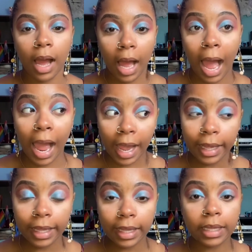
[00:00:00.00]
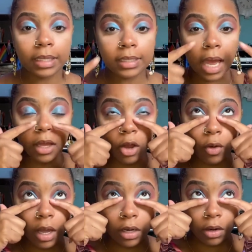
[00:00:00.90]
eye is, I go
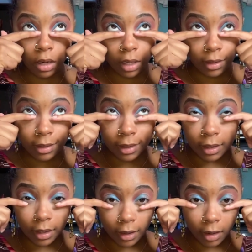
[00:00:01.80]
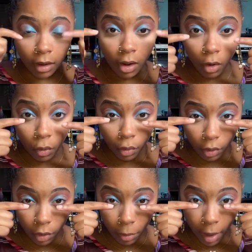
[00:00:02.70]
underneath here
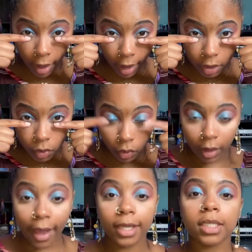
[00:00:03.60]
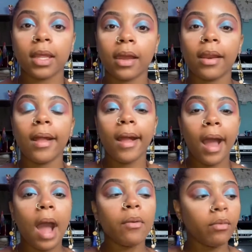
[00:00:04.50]
or on my actual lash line.
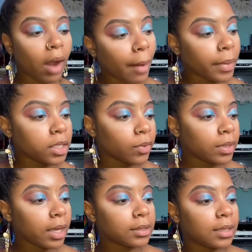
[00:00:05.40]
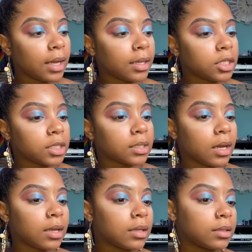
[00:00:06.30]
I will not be doing that today just
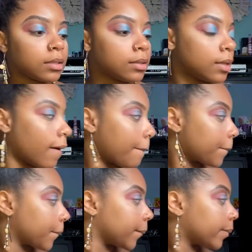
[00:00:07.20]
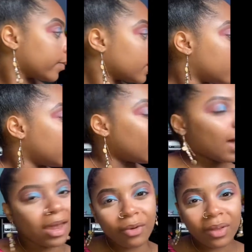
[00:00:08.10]
because
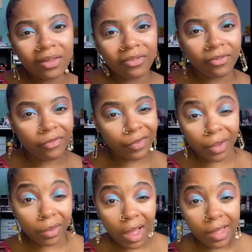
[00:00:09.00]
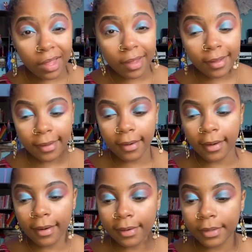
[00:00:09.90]
I don't really feel like it.
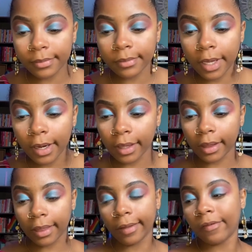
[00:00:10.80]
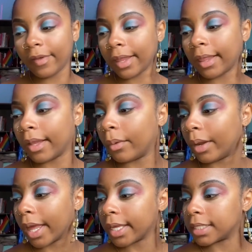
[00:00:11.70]
Kind of feeling a little
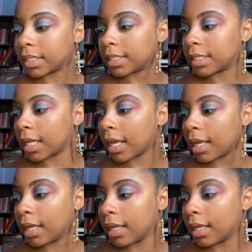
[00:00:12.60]
lazy today.